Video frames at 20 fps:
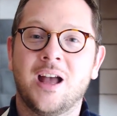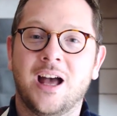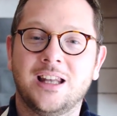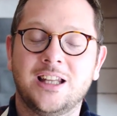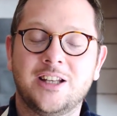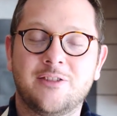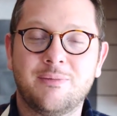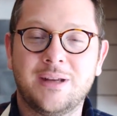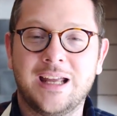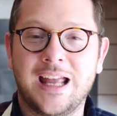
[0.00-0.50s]
and
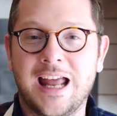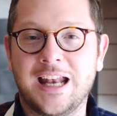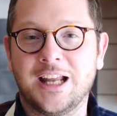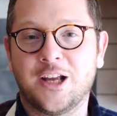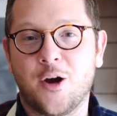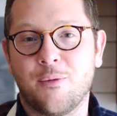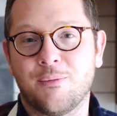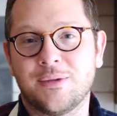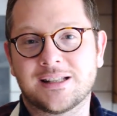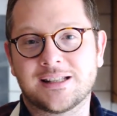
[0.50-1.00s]
leave me any
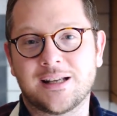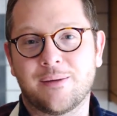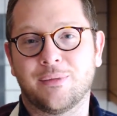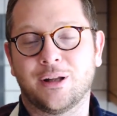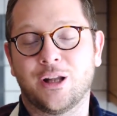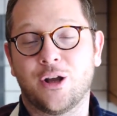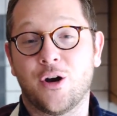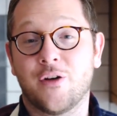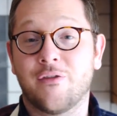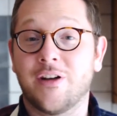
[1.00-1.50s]
comments down
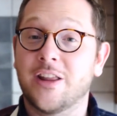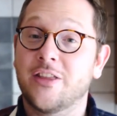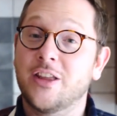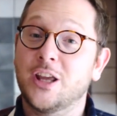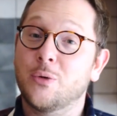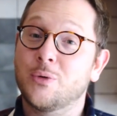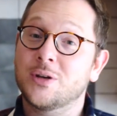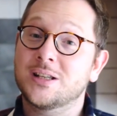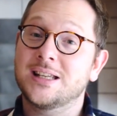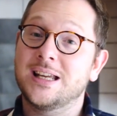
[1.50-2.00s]
below of
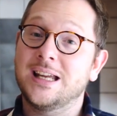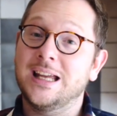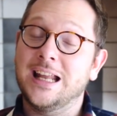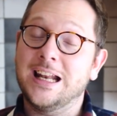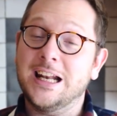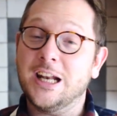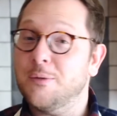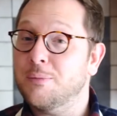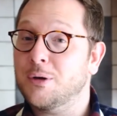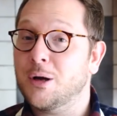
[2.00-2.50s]
anything you want to see
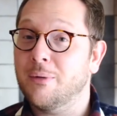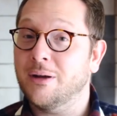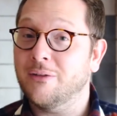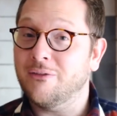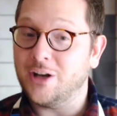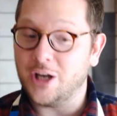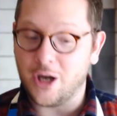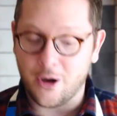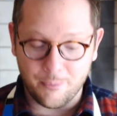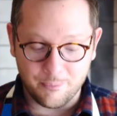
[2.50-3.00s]
in an upcoming
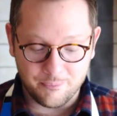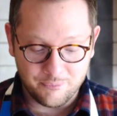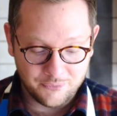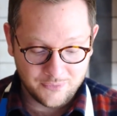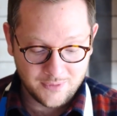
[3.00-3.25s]
video.